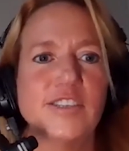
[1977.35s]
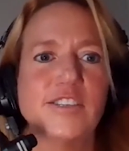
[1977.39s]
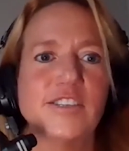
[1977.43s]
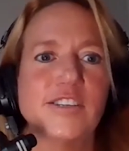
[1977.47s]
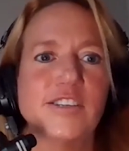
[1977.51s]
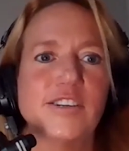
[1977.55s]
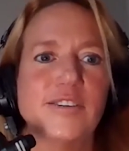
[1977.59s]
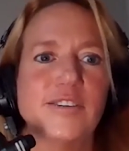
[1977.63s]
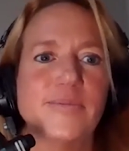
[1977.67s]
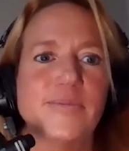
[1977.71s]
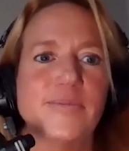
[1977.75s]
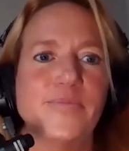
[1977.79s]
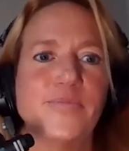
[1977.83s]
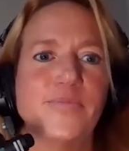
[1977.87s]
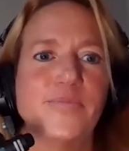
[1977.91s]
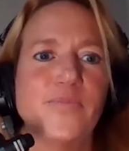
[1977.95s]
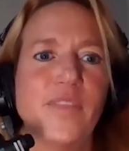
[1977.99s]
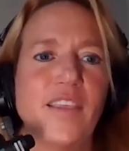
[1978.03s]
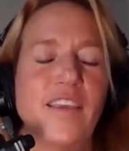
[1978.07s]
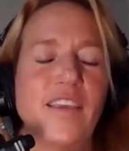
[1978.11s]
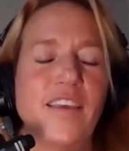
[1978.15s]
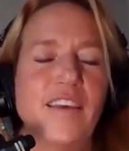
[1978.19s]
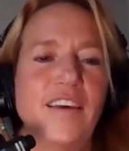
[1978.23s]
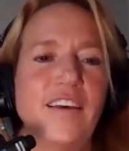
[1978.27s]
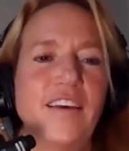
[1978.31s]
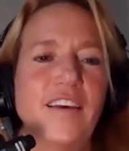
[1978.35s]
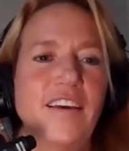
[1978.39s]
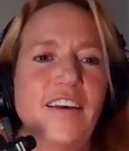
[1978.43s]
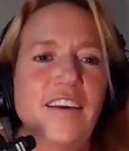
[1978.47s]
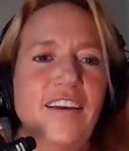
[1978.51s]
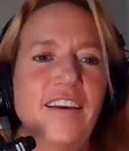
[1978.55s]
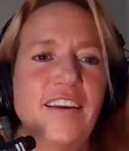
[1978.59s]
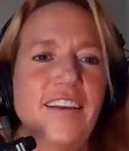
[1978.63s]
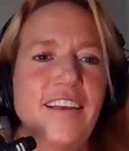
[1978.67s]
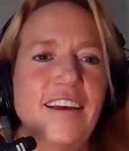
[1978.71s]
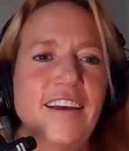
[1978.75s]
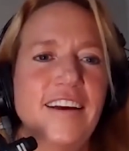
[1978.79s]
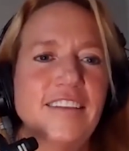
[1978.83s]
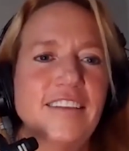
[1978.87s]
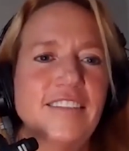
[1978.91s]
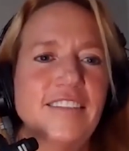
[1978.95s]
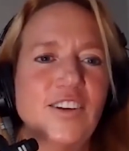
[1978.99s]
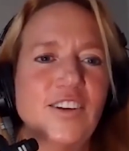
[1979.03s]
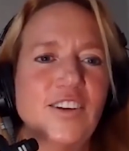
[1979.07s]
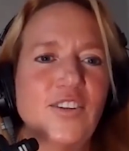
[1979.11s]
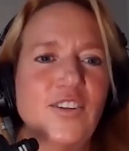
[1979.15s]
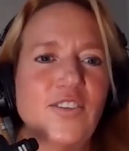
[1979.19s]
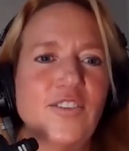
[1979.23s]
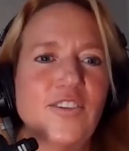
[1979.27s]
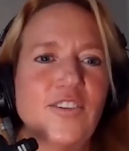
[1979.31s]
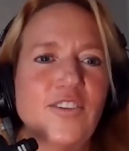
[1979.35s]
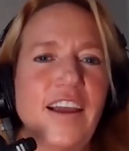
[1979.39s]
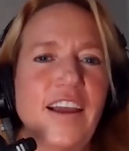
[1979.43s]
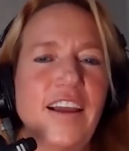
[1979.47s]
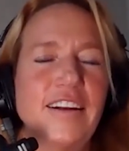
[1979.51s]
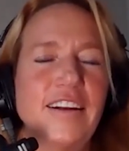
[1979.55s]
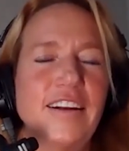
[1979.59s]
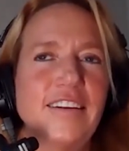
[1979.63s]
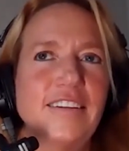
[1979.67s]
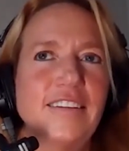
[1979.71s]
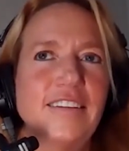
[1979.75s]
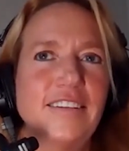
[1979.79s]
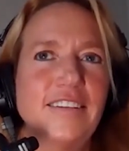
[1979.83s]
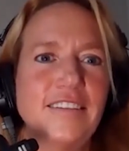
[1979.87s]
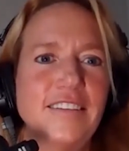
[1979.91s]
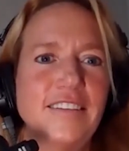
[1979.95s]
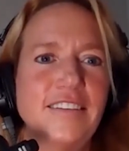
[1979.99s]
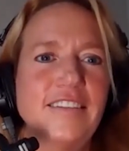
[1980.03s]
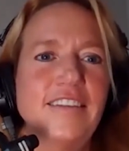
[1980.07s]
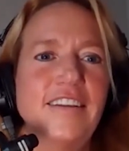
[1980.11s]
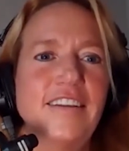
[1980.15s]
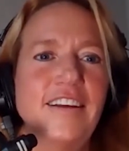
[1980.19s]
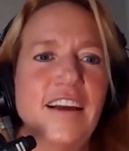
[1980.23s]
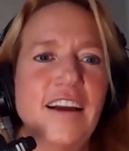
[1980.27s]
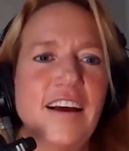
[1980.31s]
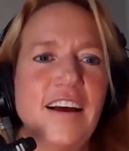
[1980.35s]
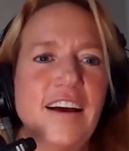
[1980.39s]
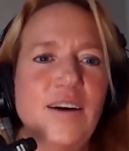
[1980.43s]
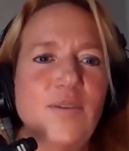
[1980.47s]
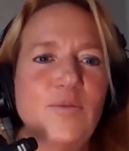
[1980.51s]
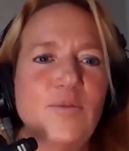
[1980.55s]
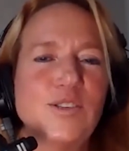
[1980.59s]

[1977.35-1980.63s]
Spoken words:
So yeah, it's a great. Yeah,